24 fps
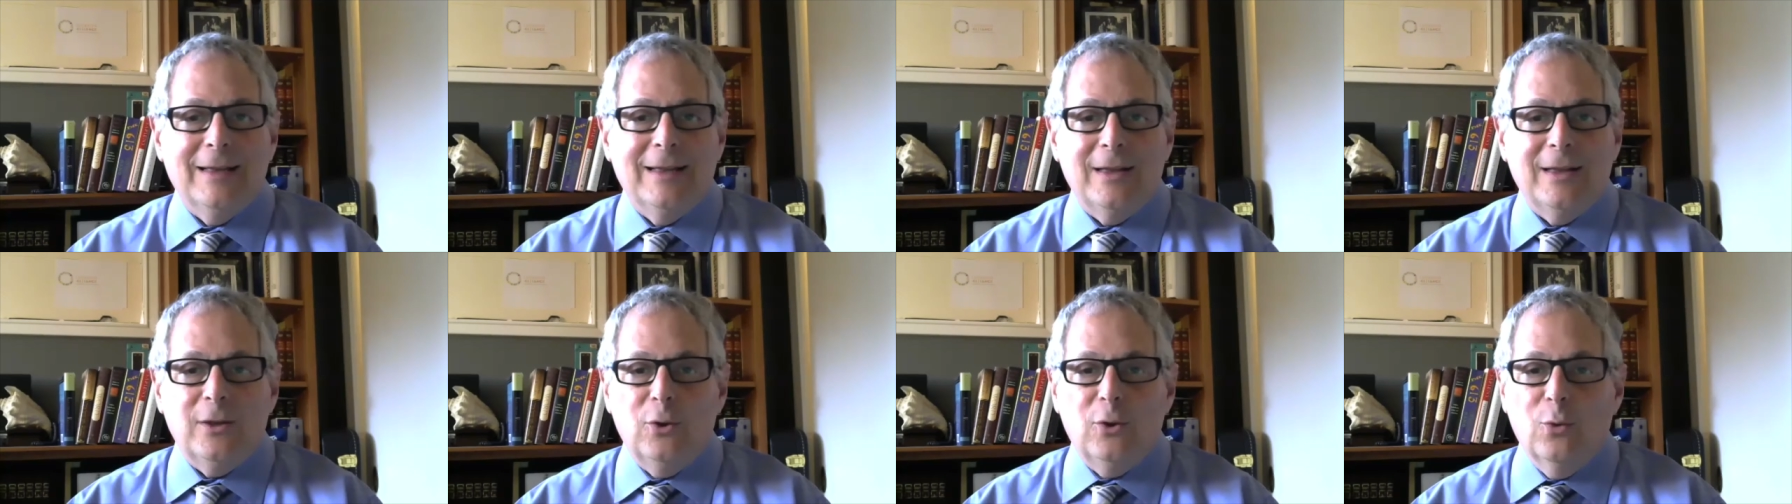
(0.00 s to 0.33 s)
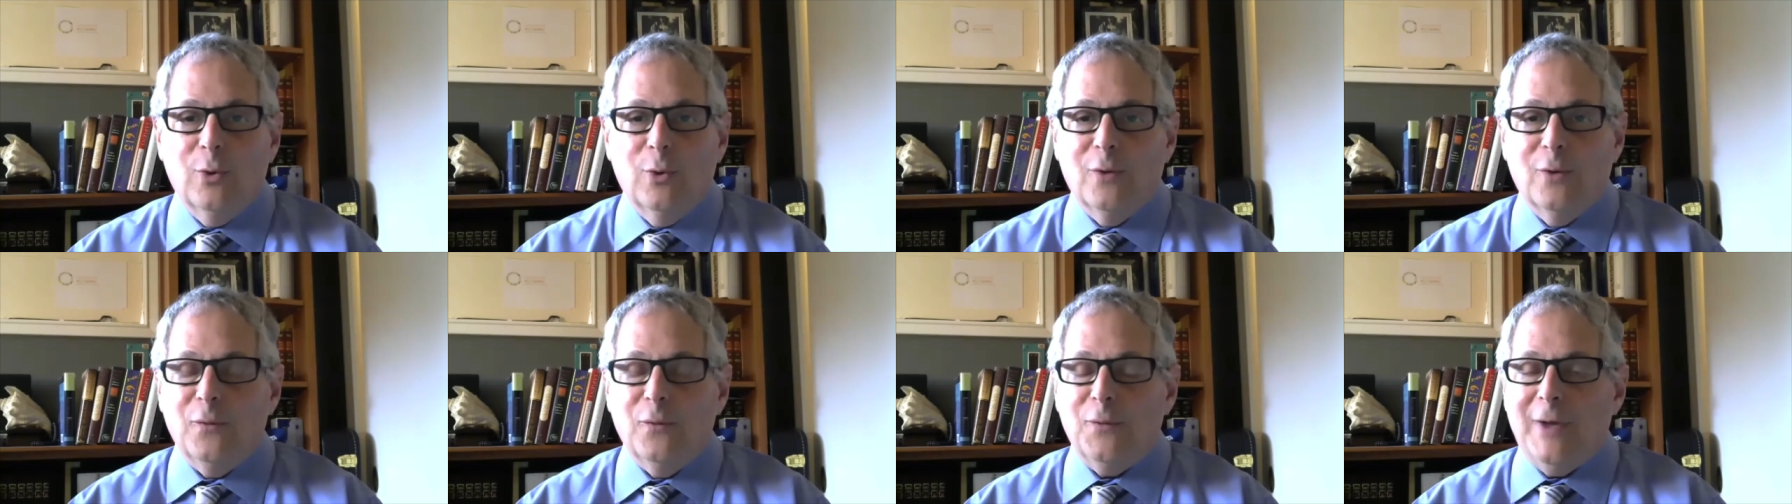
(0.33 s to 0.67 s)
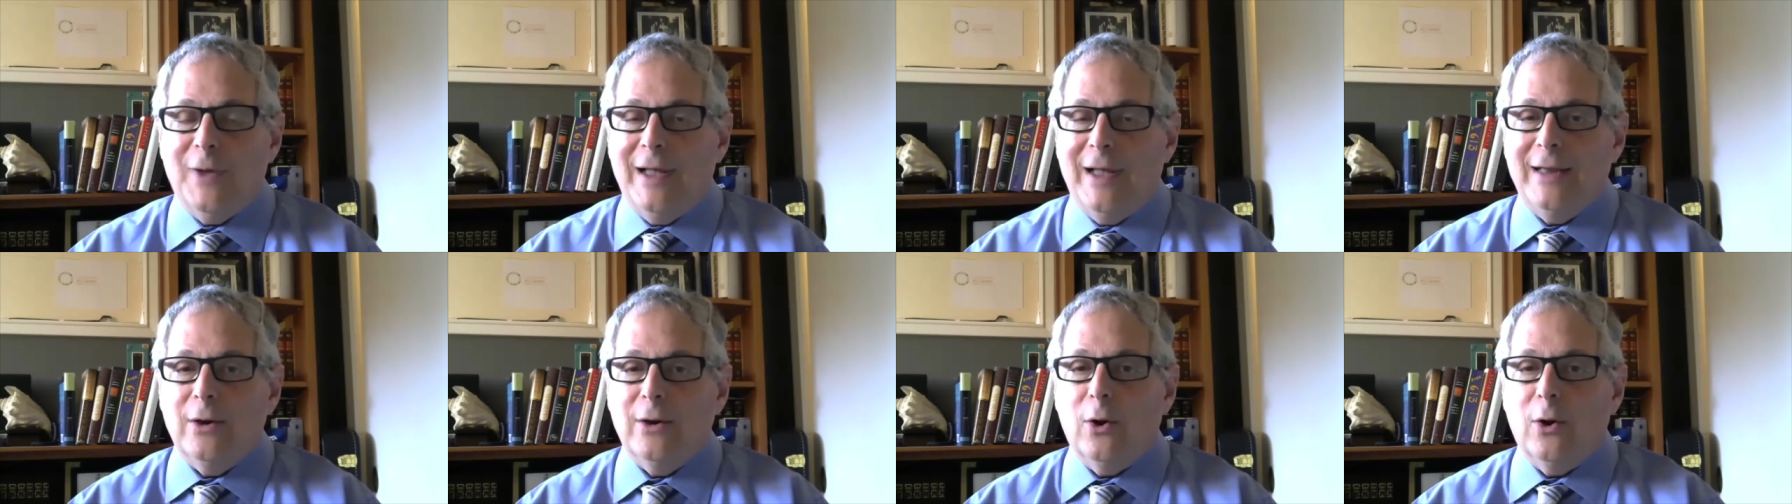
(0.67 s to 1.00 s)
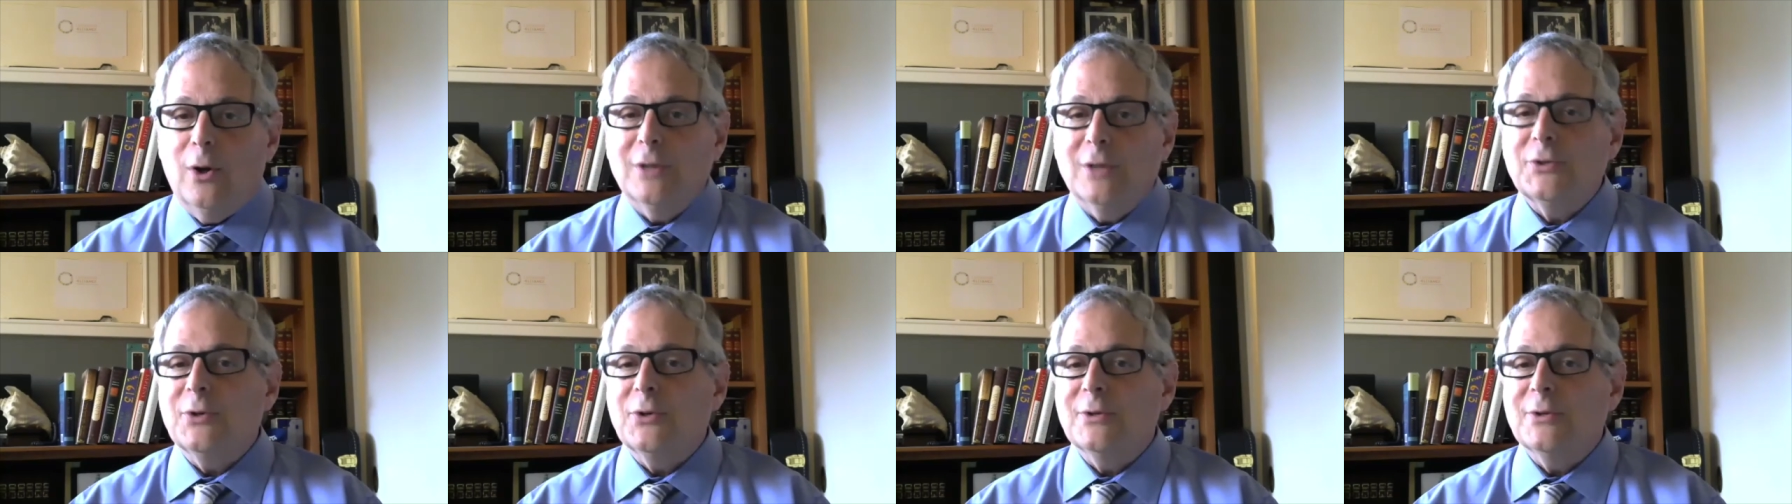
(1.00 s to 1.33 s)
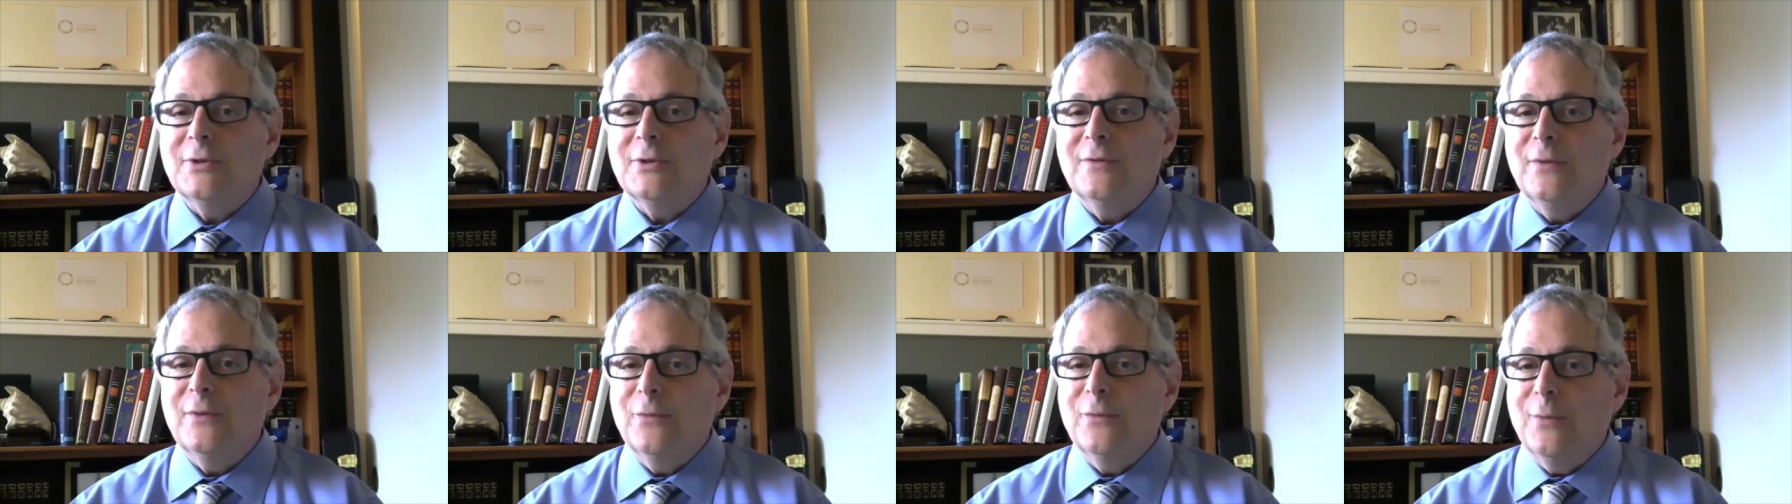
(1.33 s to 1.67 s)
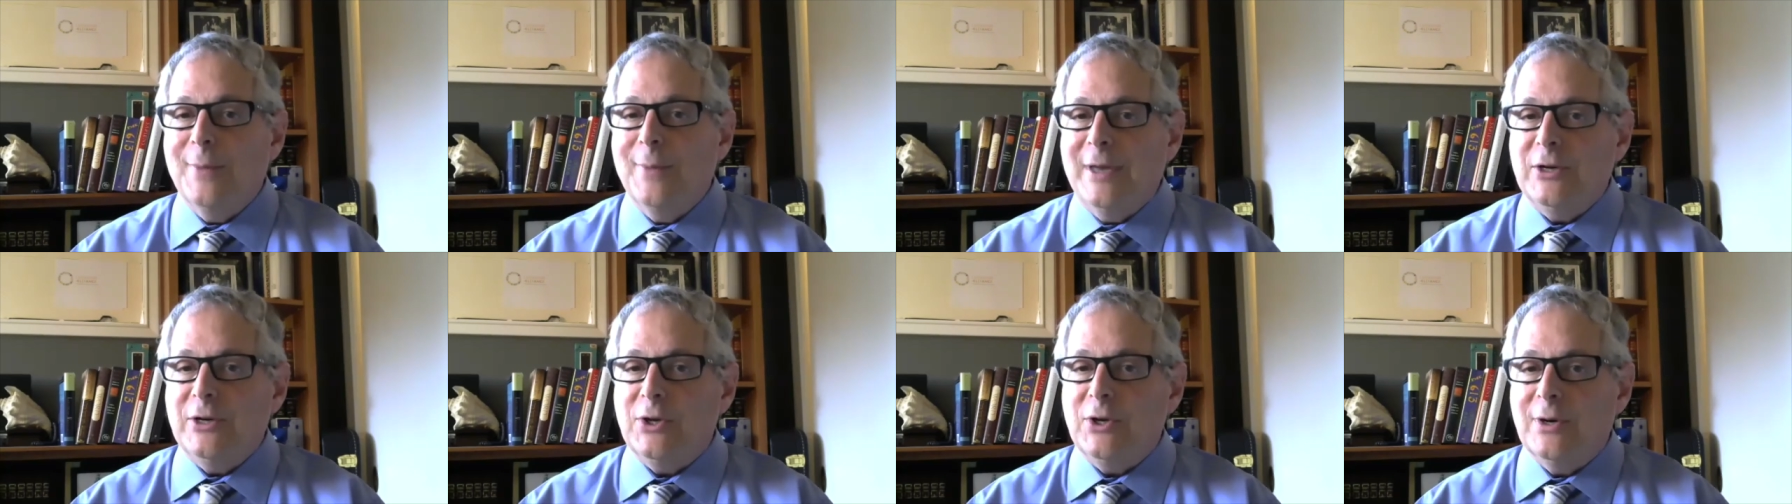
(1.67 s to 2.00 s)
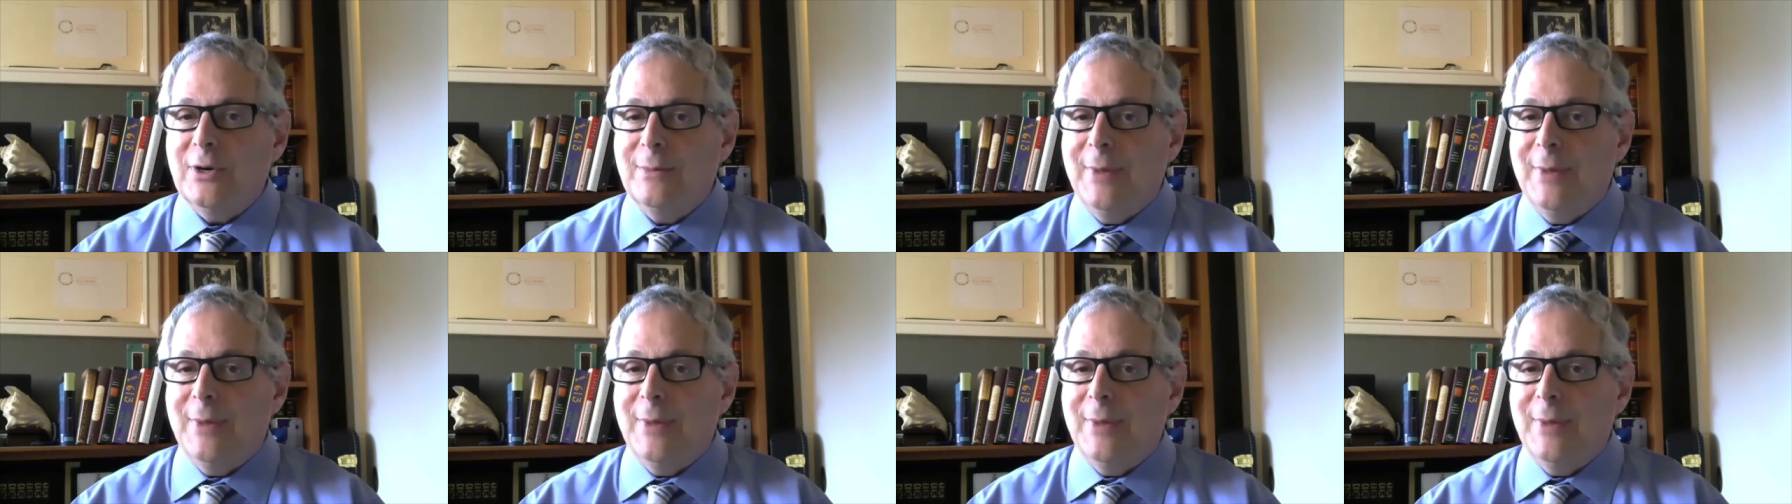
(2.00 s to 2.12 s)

You will find all sorts of information